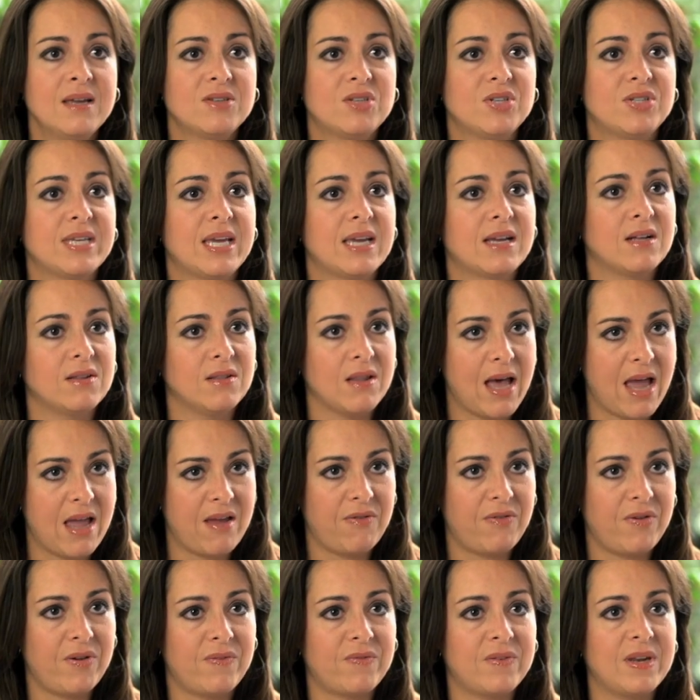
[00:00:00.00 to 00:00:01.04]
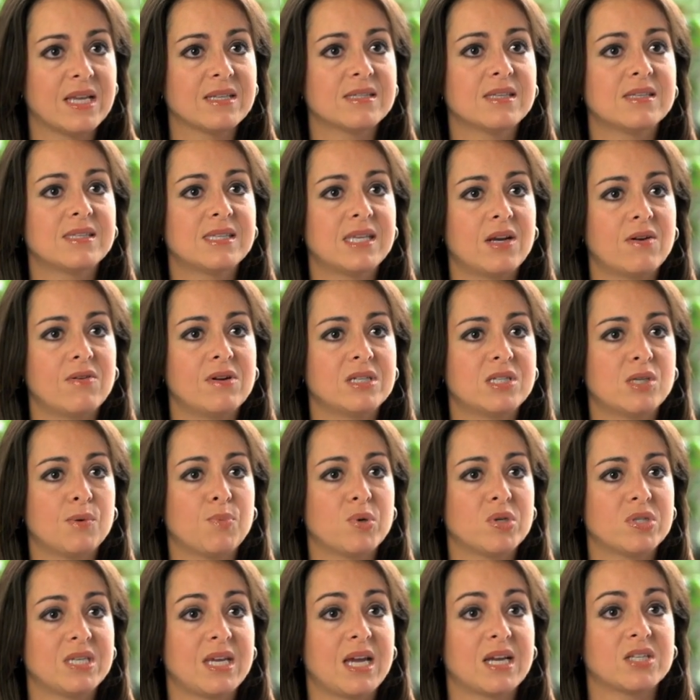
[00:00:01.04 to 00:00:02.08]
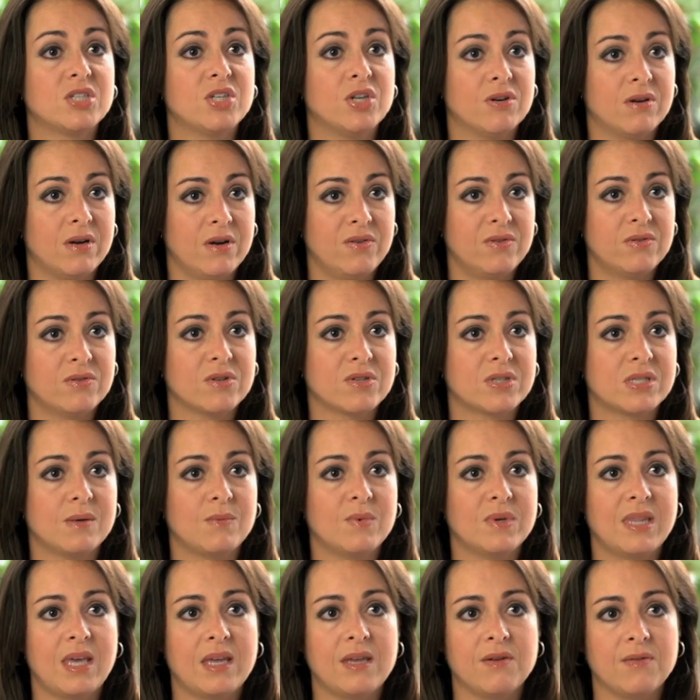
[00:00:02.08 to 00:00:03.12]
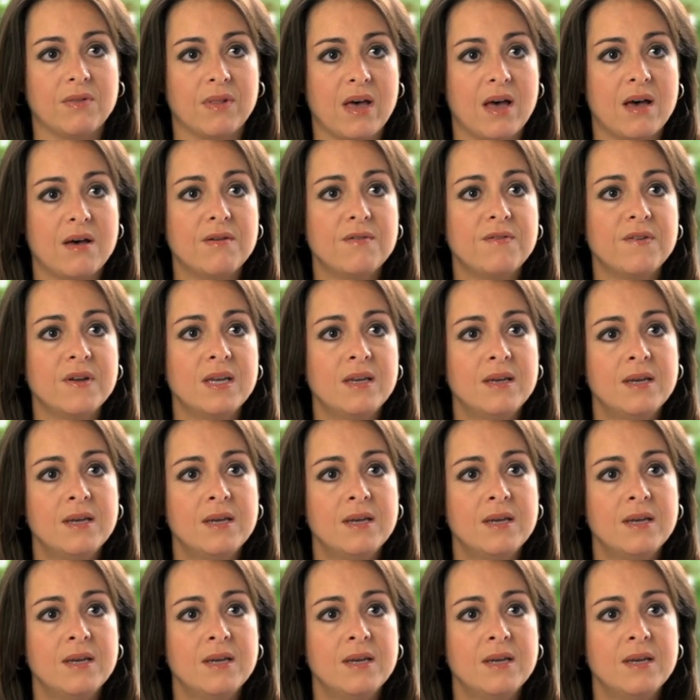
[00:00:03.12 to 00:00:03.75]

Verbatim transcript: to take a life, if necessary, to protect your own or someone that you love,